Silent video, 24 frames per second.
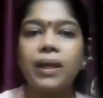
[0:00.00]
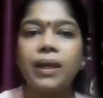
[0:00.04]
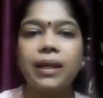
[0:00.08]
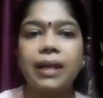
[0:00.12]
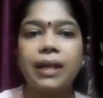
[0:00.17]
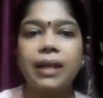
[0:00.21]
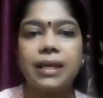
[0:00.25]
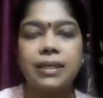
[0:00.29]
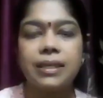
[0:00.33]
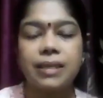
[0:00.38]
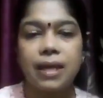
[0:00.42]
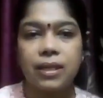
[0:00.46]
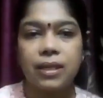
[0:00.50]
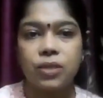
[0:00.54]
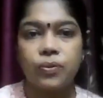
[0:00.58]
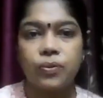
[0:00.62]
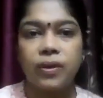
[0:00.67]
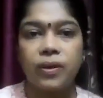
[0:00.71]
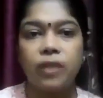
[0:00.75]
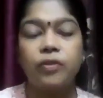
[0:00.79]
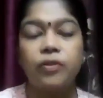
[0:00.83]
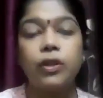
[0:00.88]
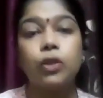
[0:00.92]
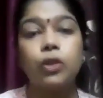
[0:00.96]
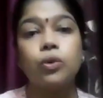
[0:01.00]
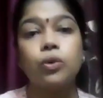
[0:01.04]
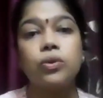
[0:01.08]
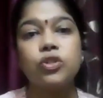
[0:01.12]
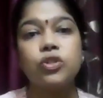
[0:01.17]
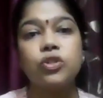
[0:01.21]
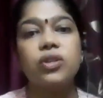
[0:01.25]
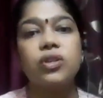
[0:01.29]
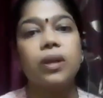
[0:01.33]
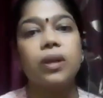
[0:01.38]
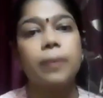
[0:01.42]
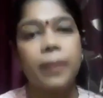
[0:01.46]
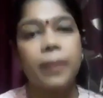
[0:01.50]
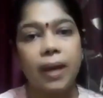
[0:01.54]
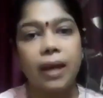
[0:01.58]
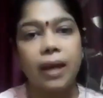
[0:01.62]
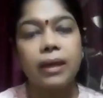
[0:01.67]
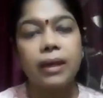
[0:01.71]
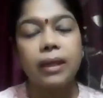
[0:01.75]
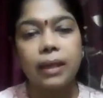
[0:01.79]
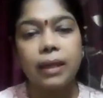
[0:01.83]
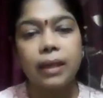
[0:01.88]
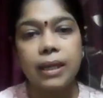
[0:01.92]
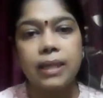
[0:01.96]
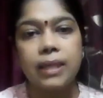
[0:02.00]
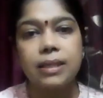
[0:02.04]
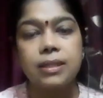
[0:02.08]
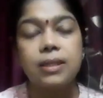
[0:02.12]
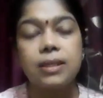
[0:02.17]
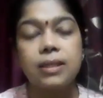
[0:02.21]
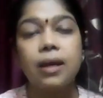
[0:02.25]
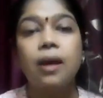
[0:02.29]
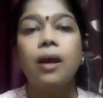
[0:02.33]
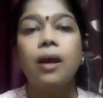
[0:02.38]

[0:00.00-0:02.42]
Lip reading: clays as well, with those Shilpkar clays.